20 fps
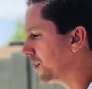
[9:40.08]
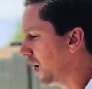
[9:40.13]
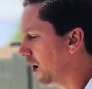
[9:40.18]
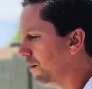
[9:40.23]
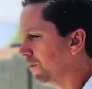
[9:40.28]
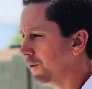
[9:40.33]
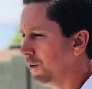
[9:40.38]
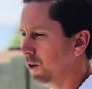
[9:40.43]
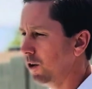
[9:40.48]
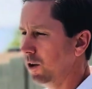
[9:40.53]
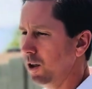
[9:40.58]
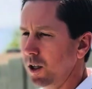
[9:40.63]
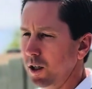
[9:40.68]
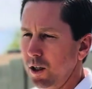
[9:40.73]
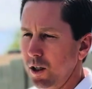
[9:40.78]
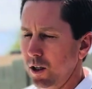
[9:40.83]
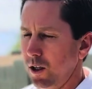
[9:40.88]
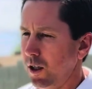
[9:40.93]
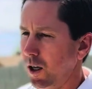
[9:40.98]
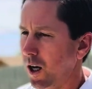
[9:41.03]
helpful.
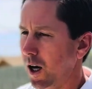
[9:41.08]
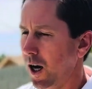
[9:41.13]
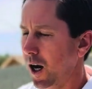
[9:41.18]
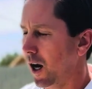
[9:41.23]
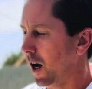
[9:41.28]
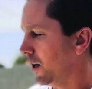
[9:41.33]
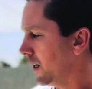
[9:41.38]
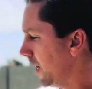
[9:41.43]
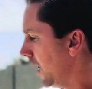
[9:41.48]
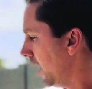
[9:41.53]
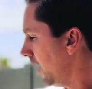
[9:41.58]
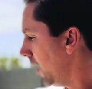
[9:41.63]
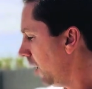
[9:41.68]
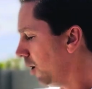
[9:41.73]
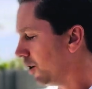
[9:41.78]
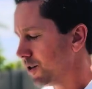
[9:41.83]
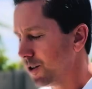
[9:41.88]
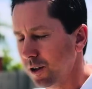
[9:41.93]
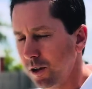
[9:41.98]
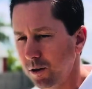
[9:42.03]
Yeah,
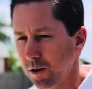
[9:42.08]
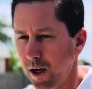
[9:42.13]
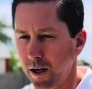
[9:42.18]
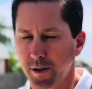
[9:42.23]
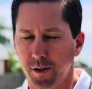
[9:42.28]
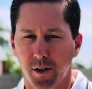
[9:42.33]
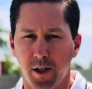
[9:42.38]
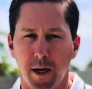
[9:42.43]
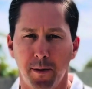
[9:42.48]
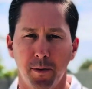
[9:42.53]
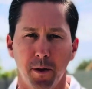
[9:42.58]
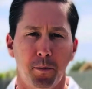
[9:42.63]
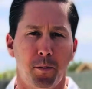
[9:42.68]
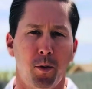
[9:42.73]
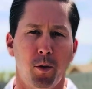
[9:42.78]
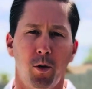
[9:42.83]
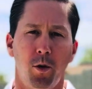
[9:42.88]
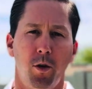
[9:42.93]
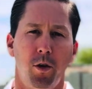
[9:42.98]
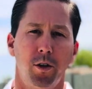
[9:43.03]
also I skimmed the
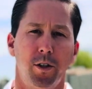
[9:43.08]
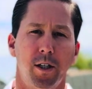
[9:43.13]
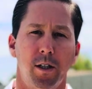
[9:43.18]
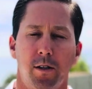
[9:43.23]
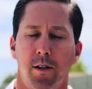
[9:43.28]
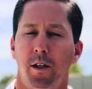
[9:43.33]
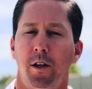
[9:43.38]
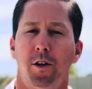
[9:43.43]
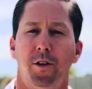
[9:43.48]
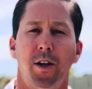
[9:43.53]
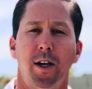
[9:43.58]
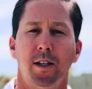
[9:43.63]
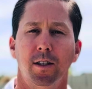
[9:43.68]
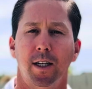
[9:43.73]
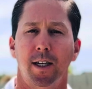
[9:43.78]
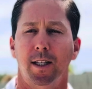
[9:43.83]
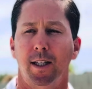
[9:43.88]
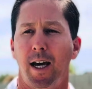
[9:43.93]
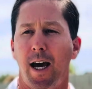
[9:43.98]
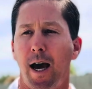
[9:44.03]
pool, just little things
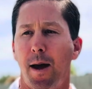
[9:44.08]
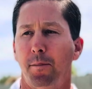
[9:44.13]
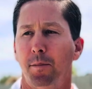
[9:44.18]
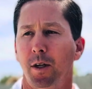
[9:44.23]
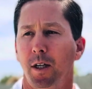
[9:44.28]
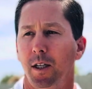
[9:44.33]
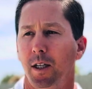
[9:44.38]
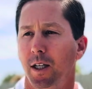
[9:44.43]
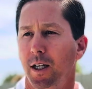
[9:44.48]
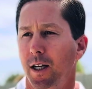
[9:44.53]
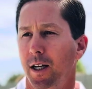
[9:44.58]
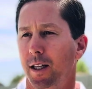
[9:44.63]
like that, but